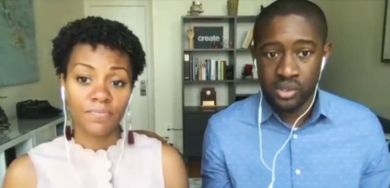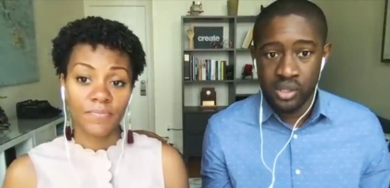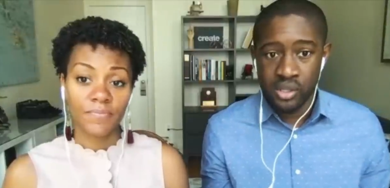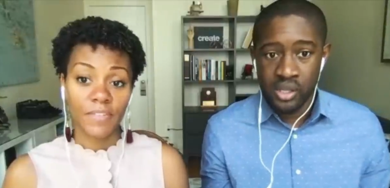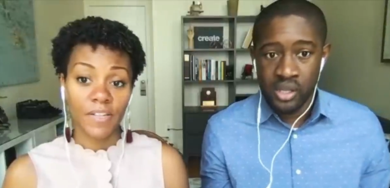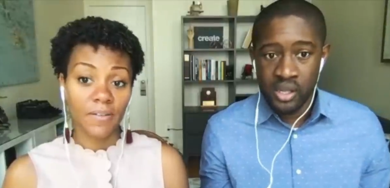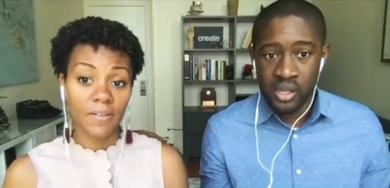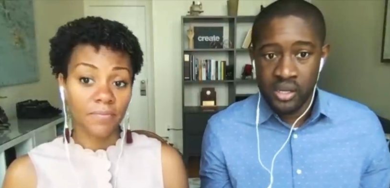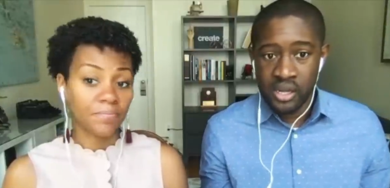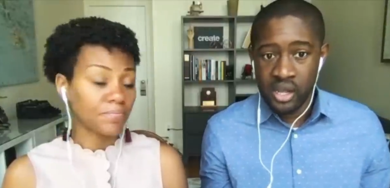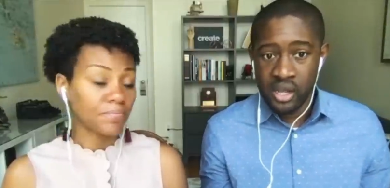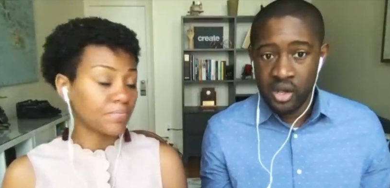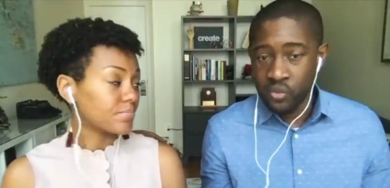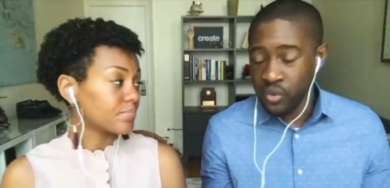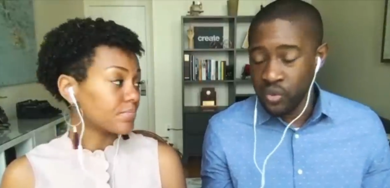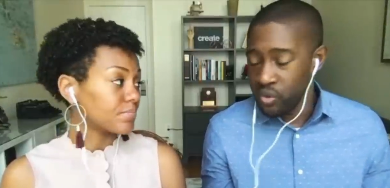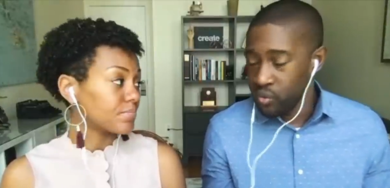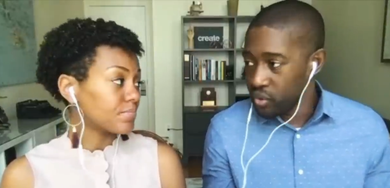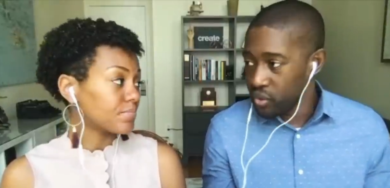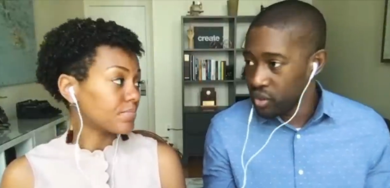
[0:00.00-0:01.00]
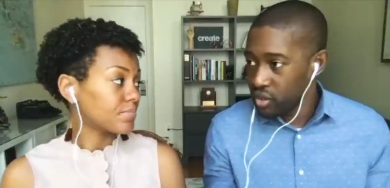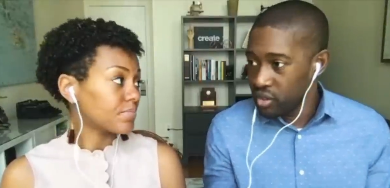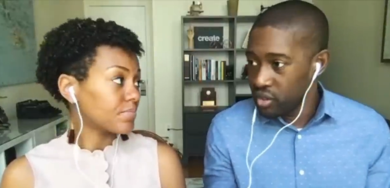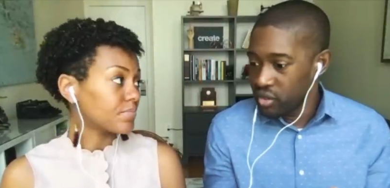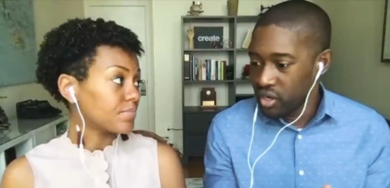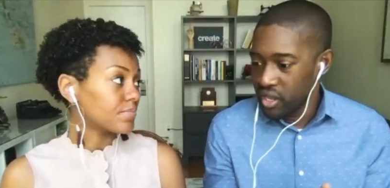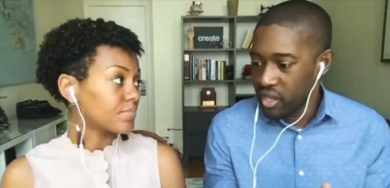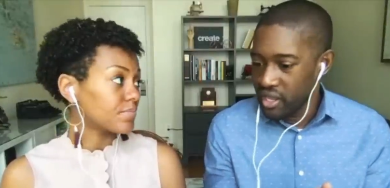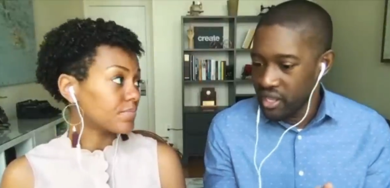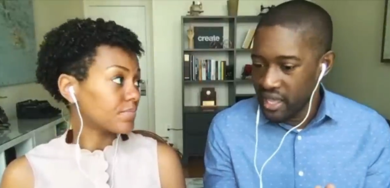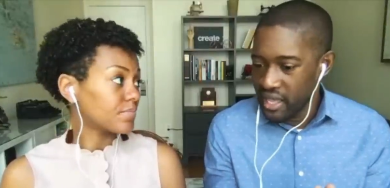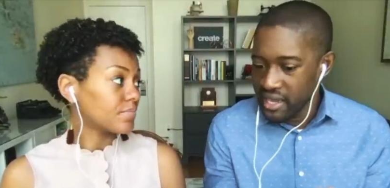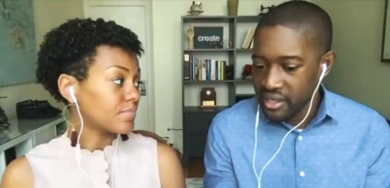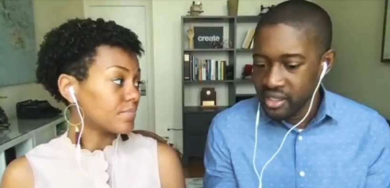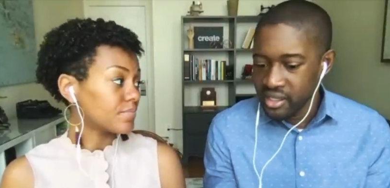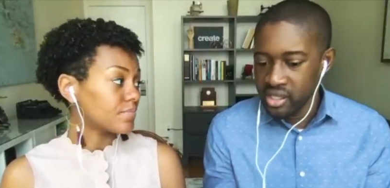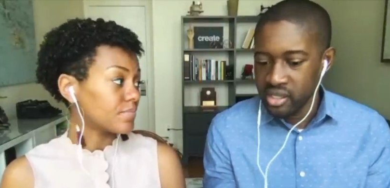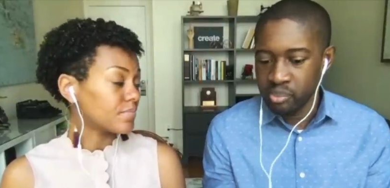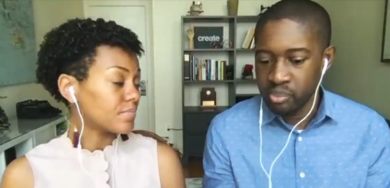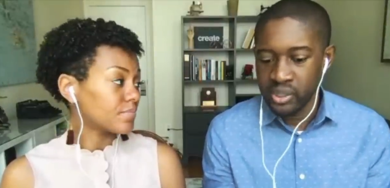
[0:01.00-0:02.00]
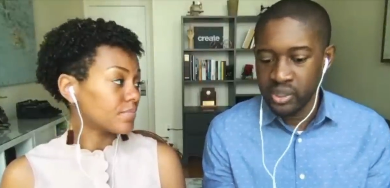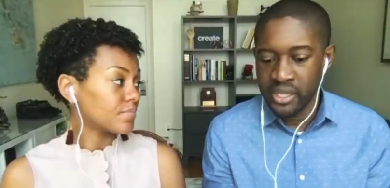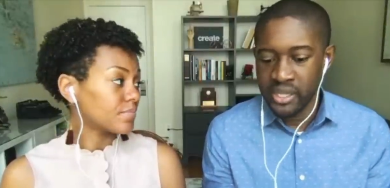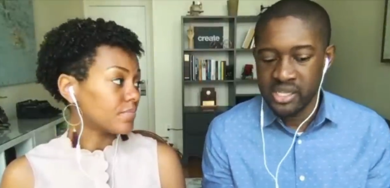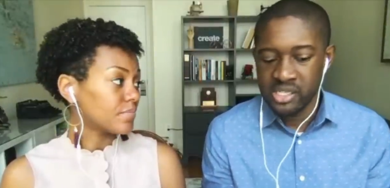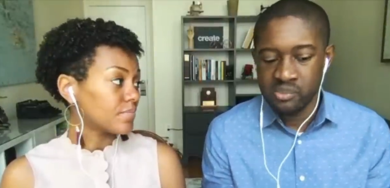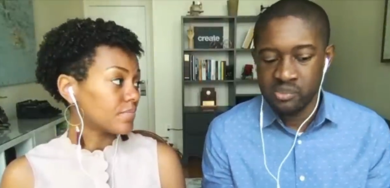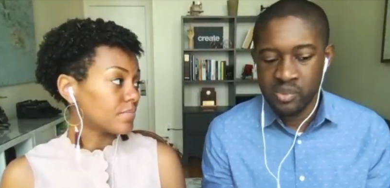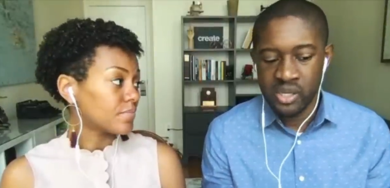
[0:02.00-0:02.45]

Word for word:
Speaker 1: Yeah. Now we were in a good place,